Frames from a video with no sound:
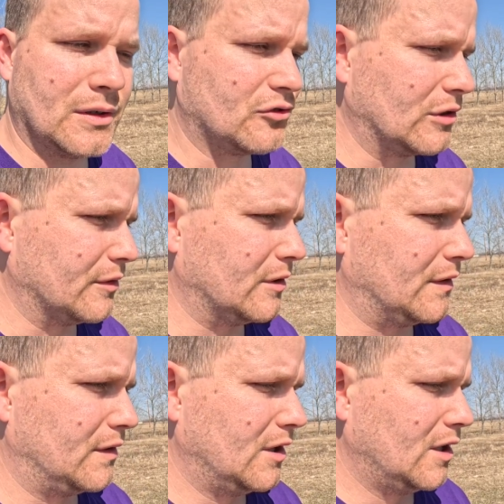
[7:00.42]

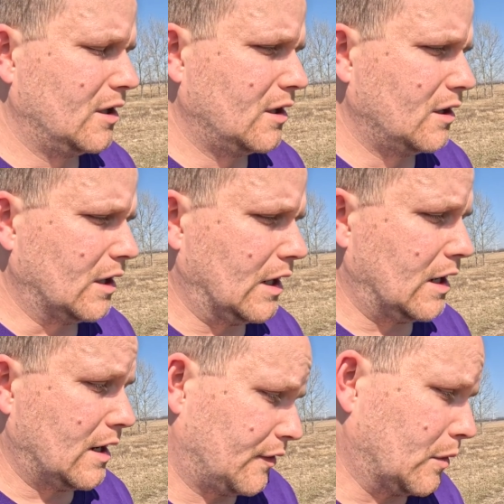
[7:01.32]
children,
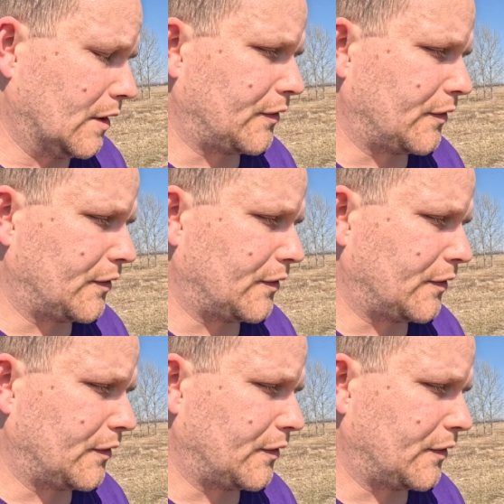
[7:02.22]
as well as